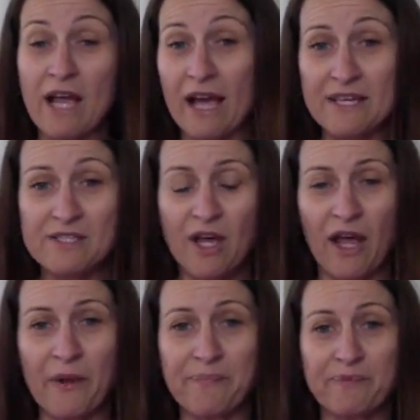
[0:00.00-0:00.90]
eyes
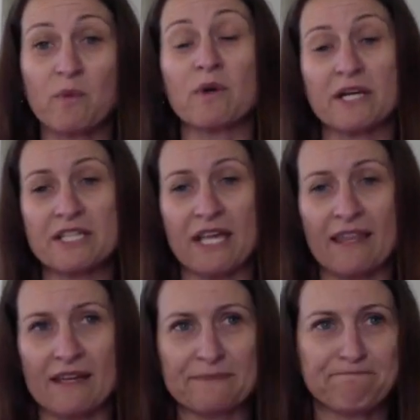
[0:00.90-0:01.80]
work
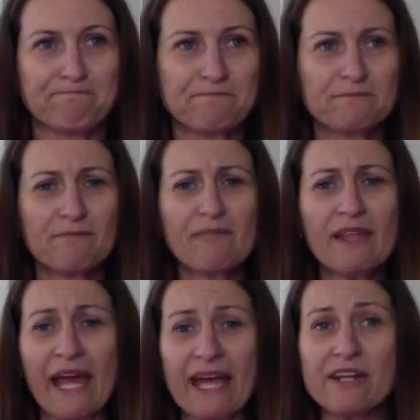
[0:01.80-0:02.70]
together.
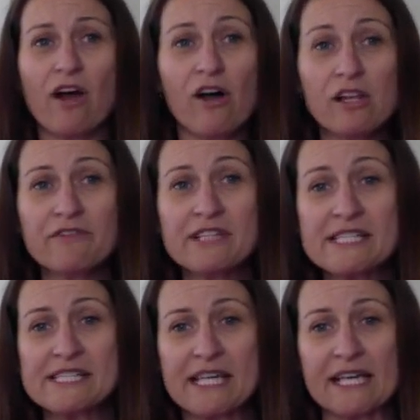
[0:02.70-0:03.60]
And all of
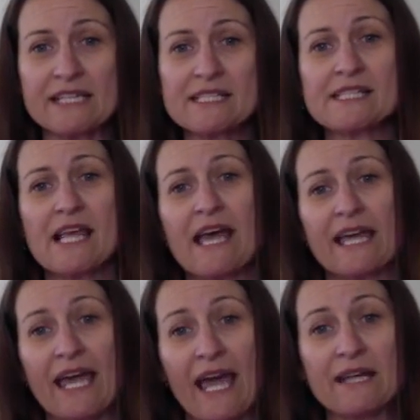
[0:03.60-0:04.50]
these skills
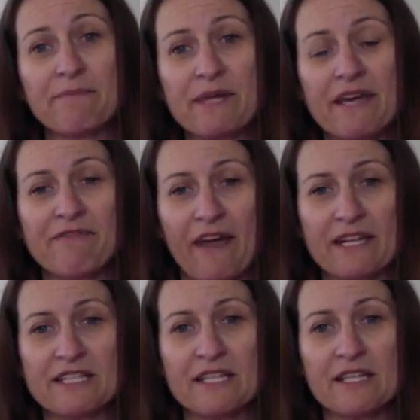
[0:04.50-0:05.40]
can be
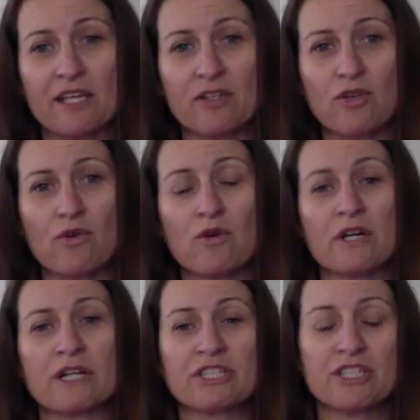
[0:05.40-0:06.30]
affecting
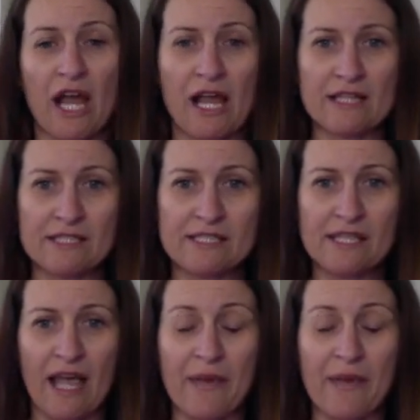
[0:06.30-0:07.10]
your child's